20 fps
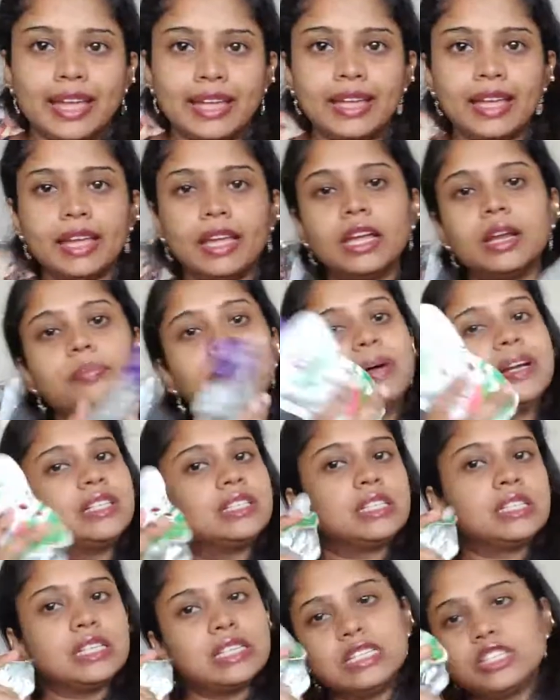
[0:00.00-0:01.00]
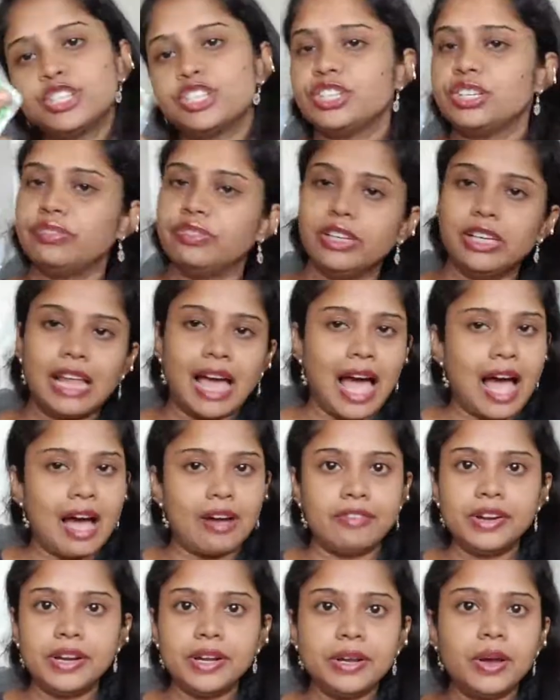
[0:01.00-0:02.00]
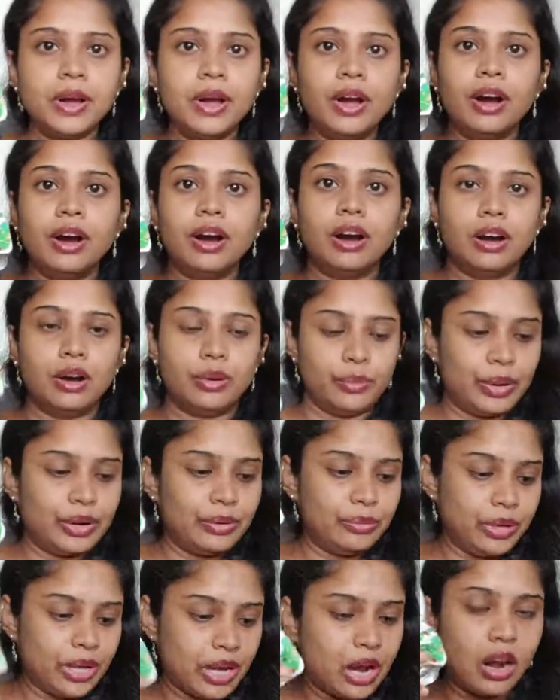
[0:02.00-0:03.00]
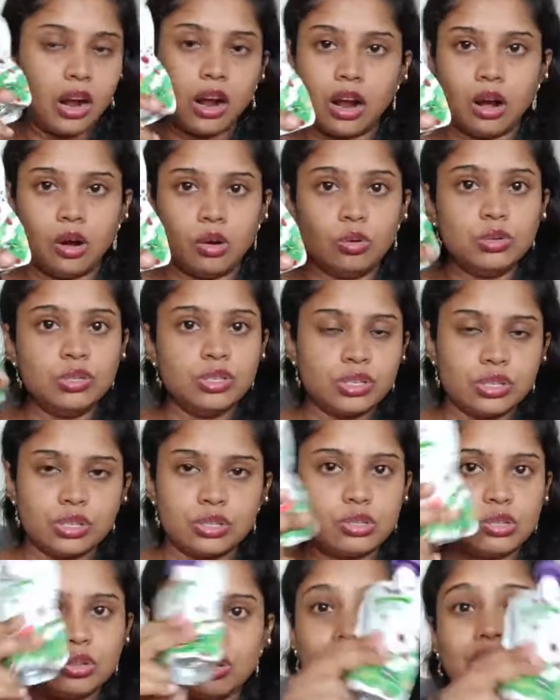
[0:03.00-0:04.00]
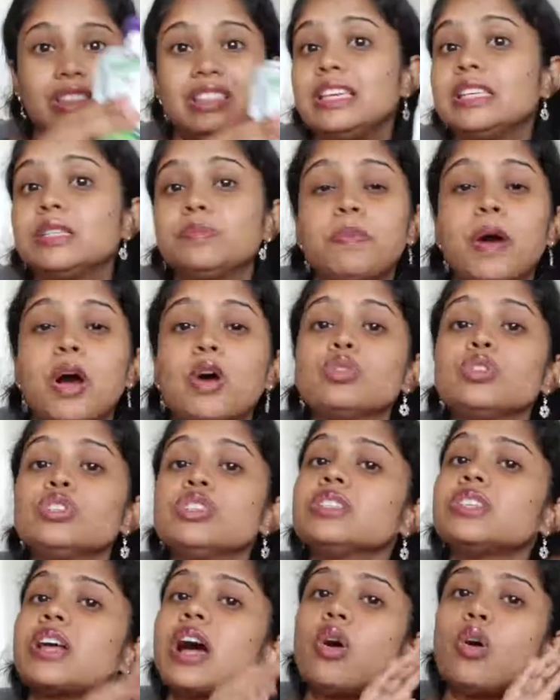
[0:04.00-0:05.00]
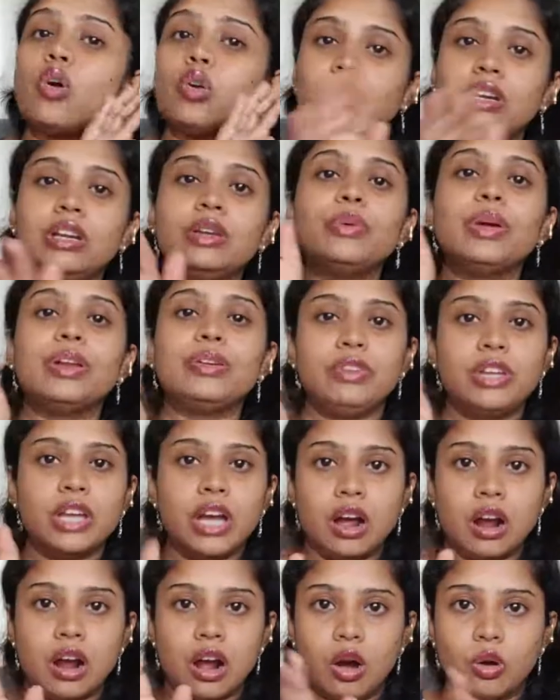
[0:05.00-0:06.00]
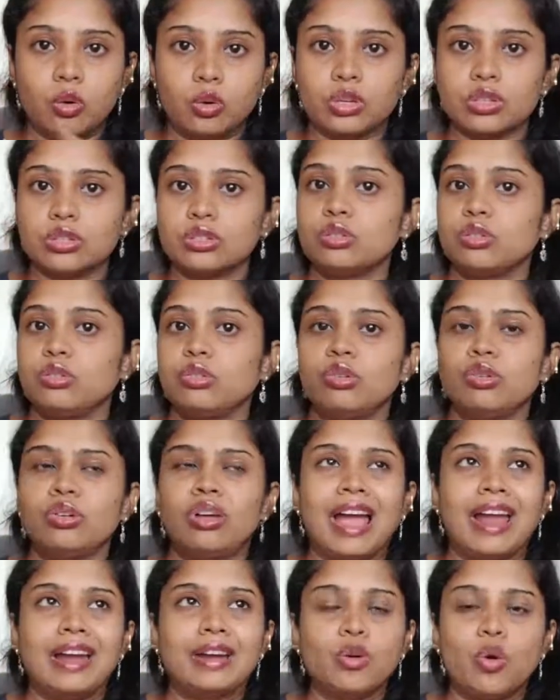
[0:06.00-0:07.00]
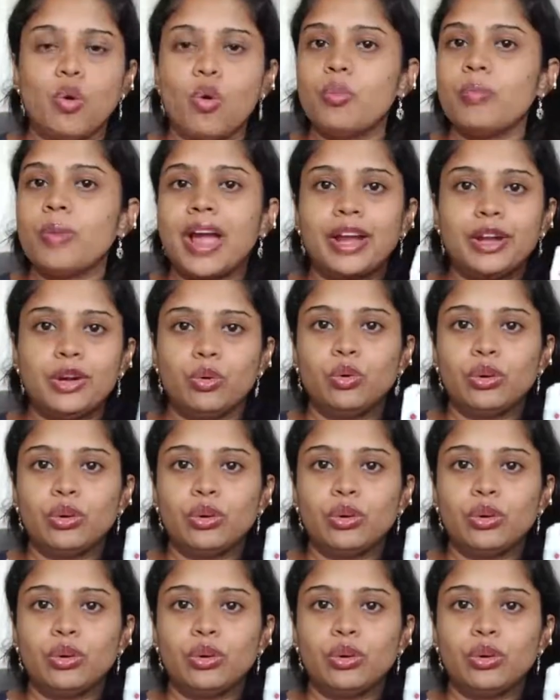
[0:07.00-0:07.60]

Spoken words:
liking it, but still she will have it when we are out. So these pouches are only when we are out. So at home, I